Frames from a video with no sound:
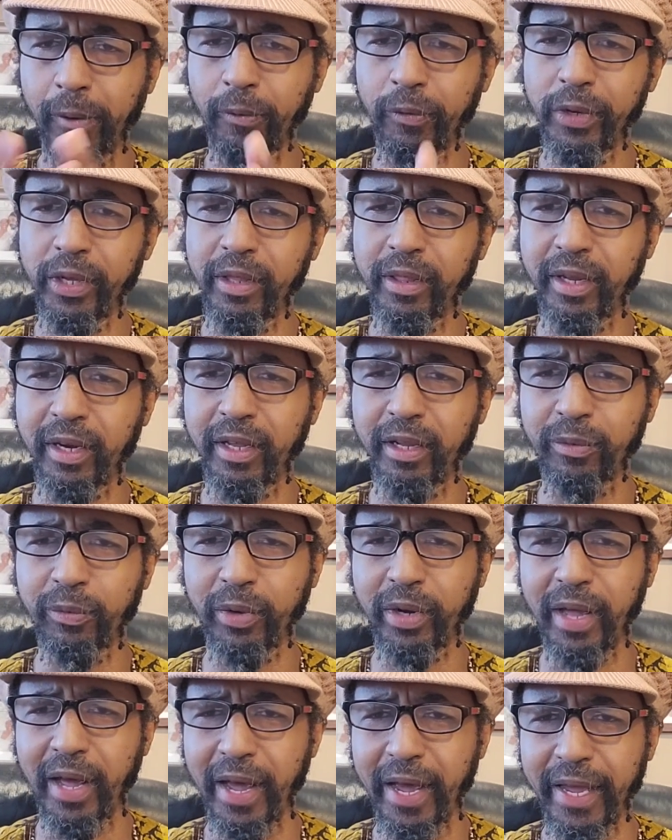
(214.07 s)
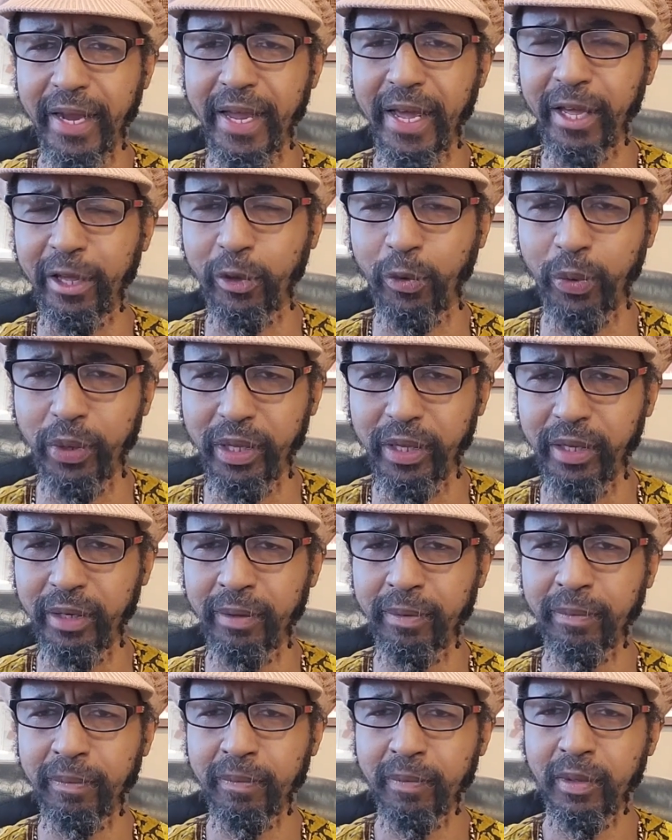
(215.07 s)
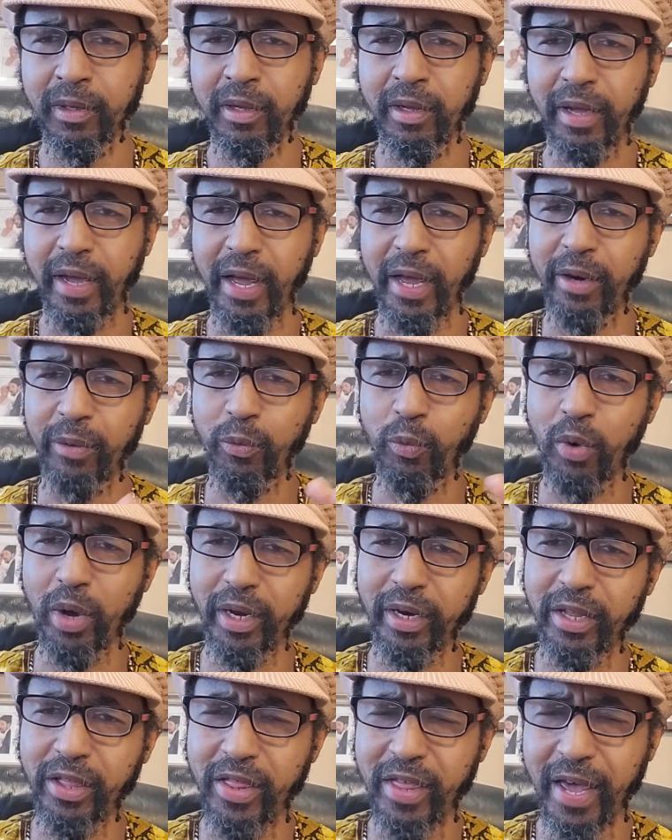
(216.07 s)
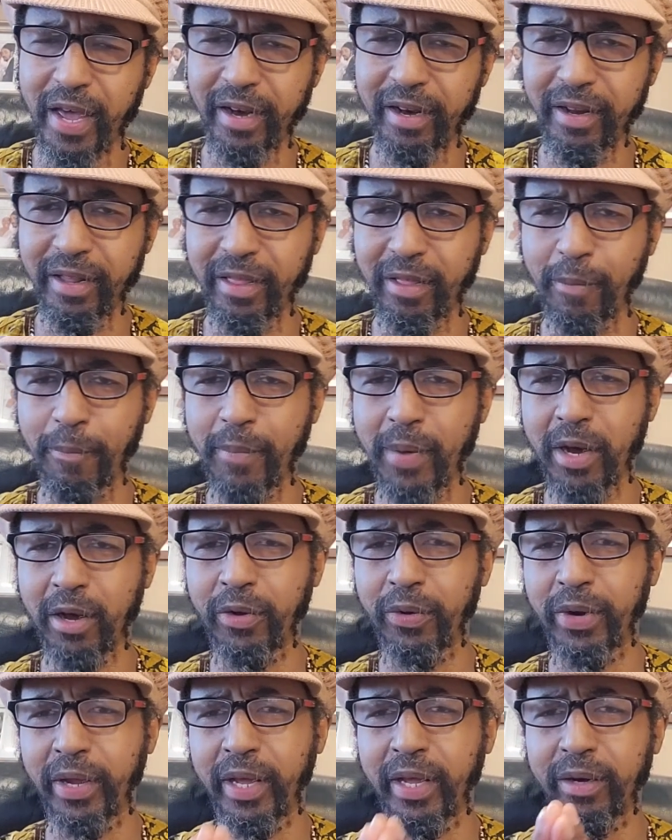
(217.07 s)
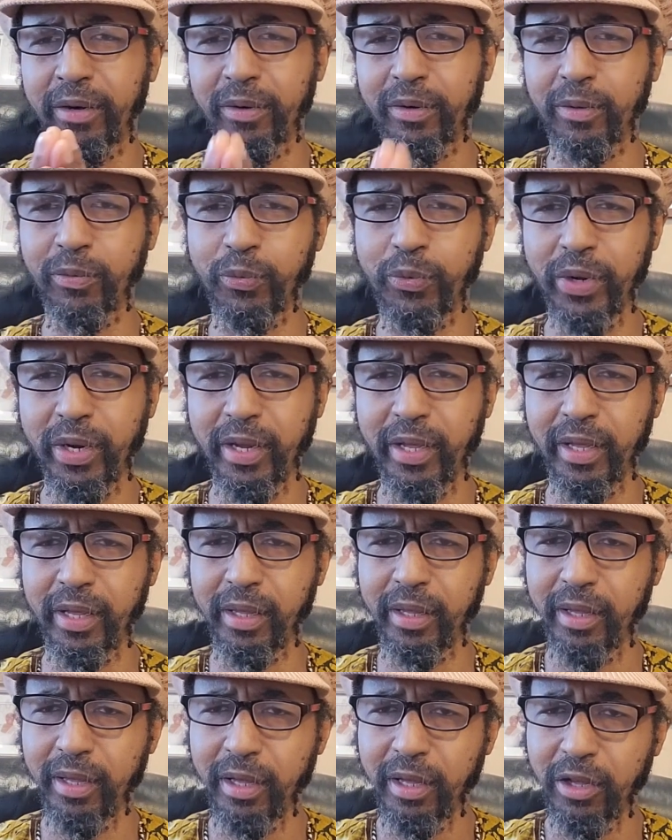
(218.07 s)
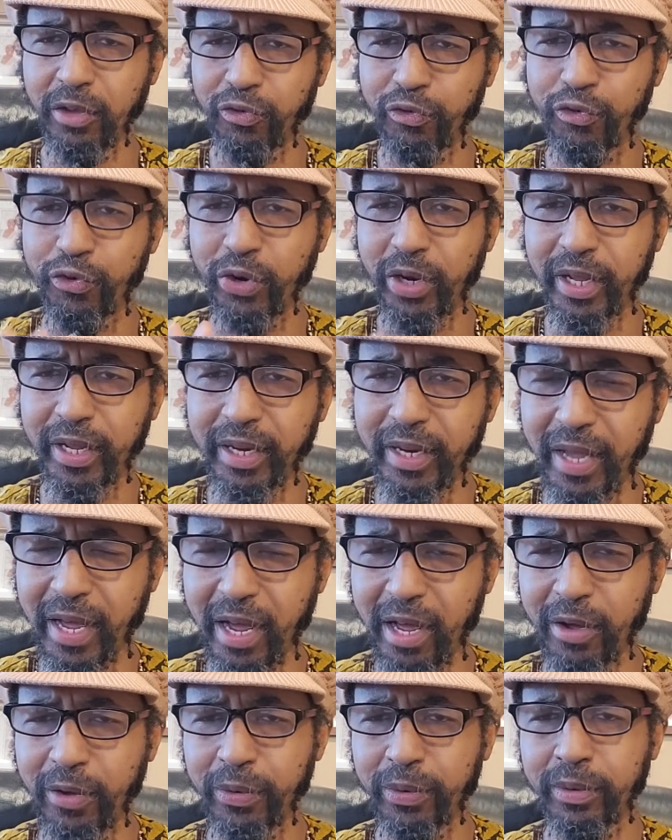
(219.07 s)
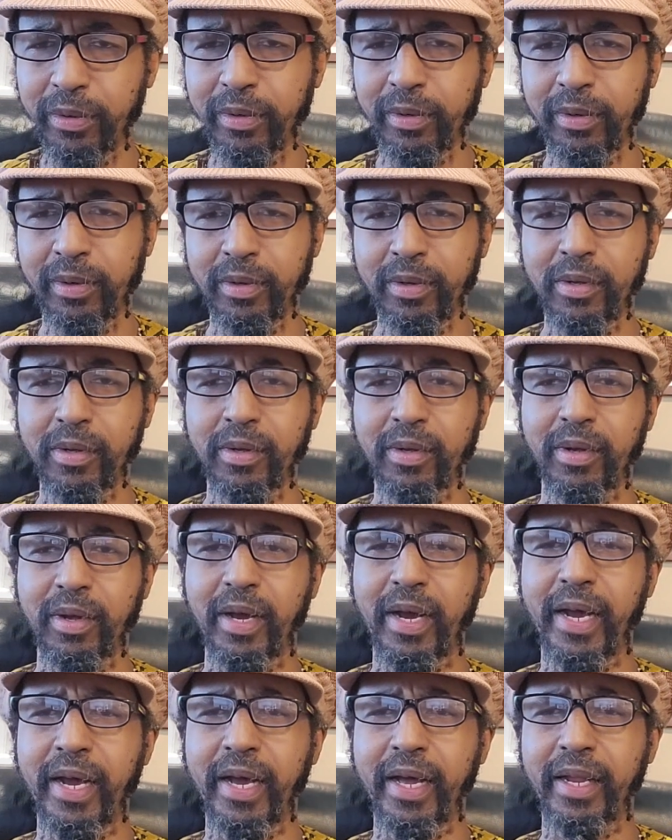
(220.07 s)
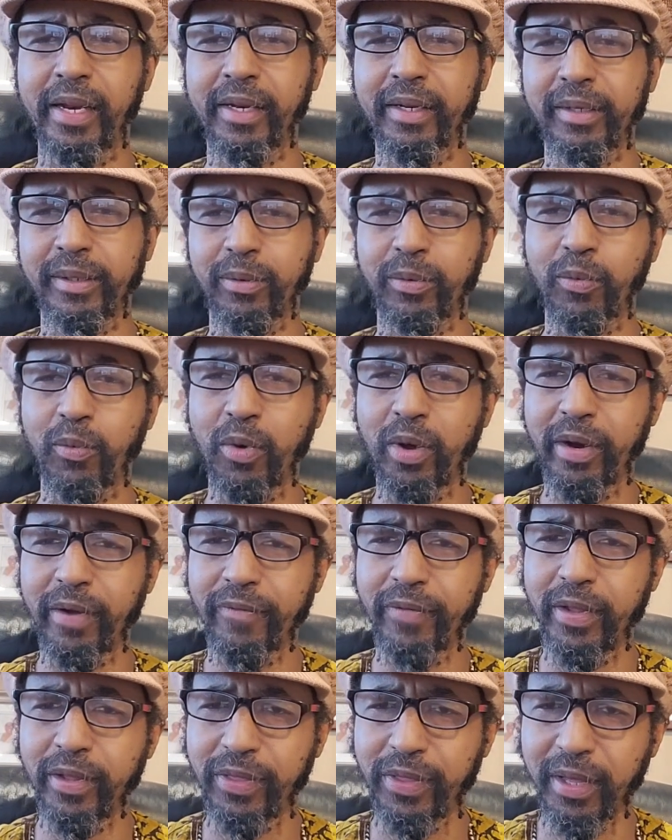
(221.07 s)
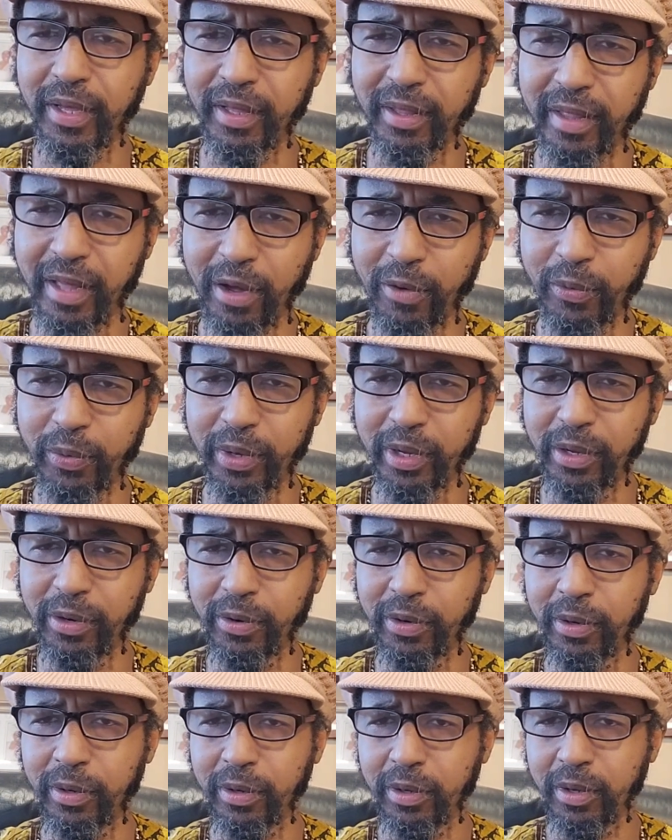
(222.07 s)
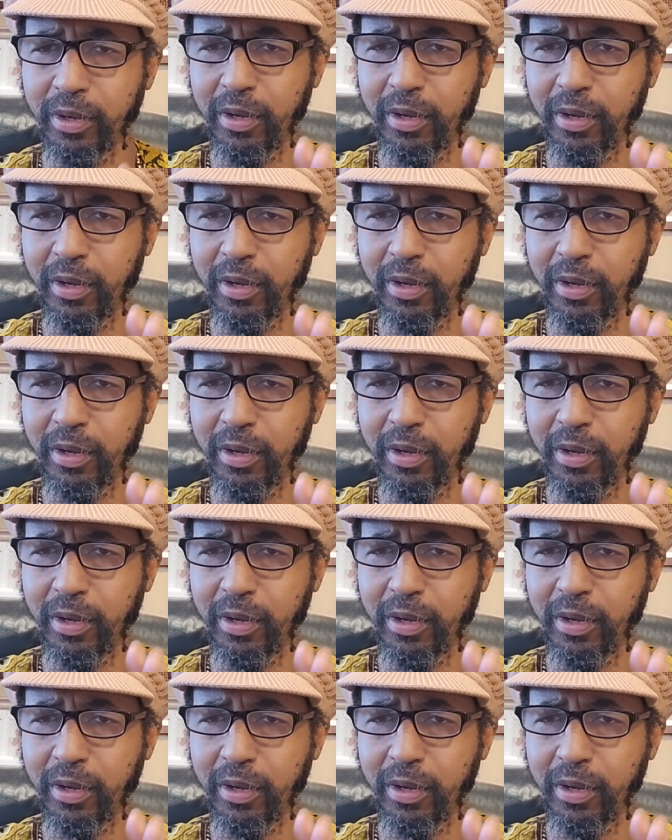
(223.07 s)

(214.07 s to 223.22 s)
reasoning with the I Queen and what the channel is about, and really drilling down. And one of the things that we